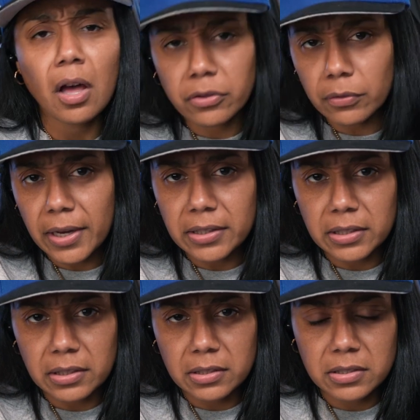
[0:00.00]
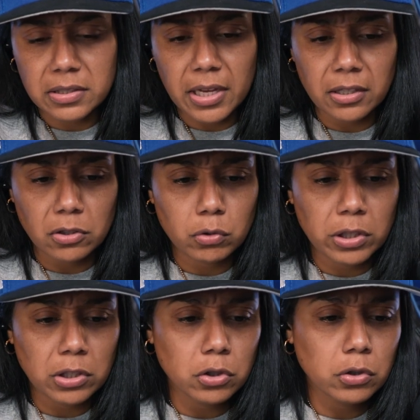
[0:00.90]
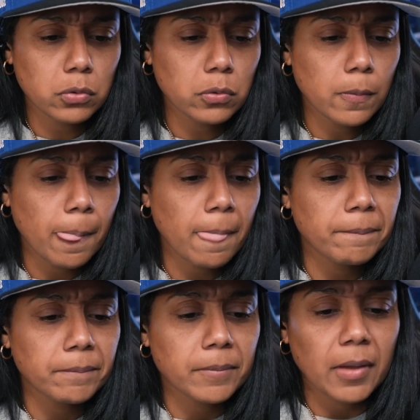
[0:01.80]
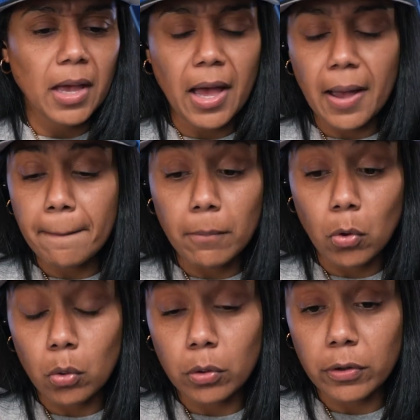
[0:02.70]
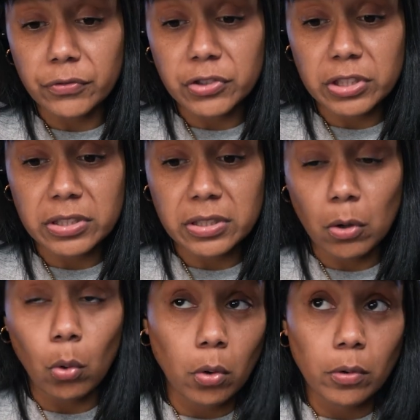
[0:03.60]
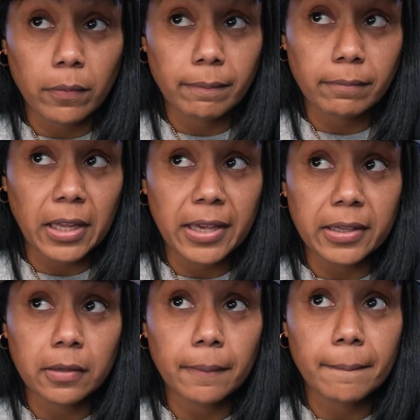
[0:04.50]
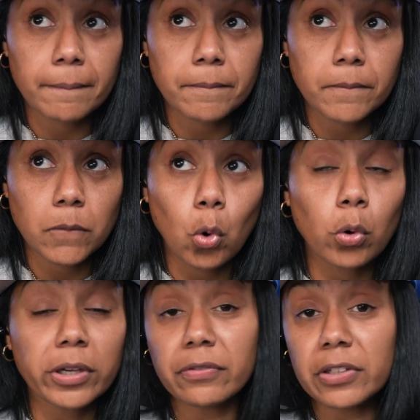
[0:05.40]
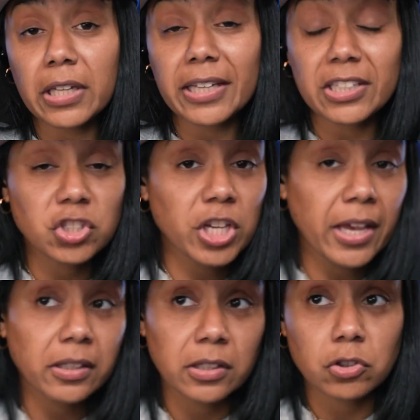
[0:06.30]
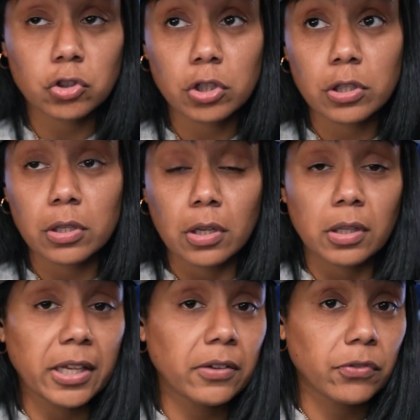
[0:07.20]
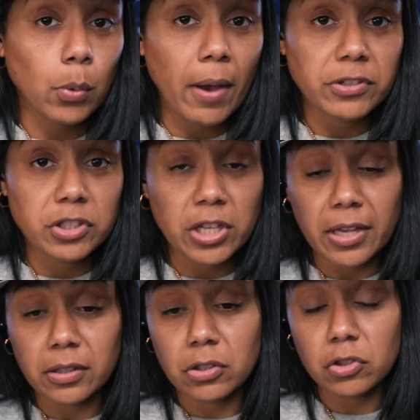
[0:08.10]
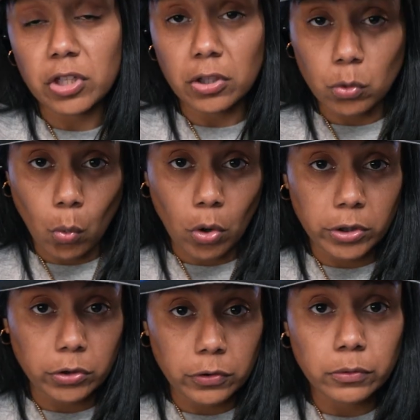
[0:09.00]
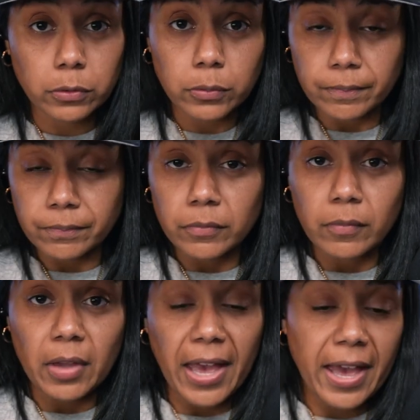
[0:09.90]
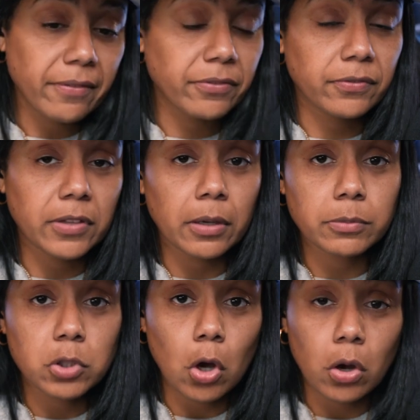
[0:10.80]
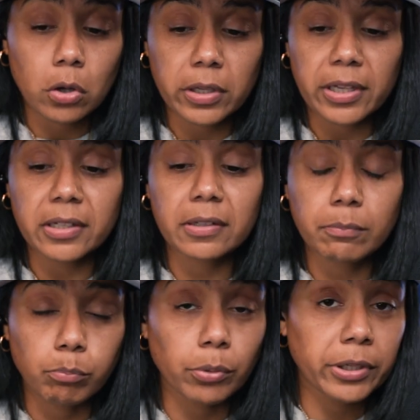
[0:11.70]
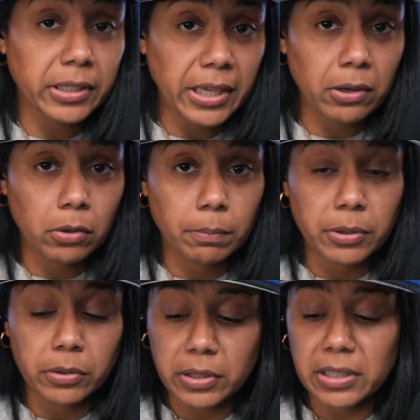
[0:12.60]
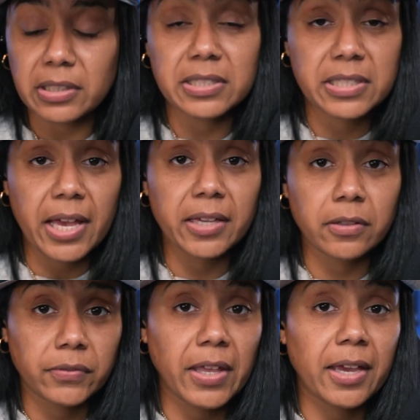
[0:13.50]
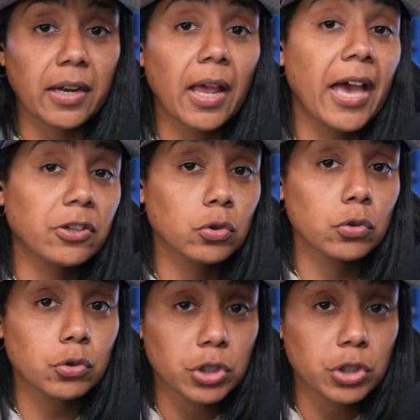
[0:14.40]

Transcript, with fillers: other ideas that you can do. I'm more of just like or even like a challenge. Like if you have a challenge that you want to do, have them talk and bring accountability inside of that actual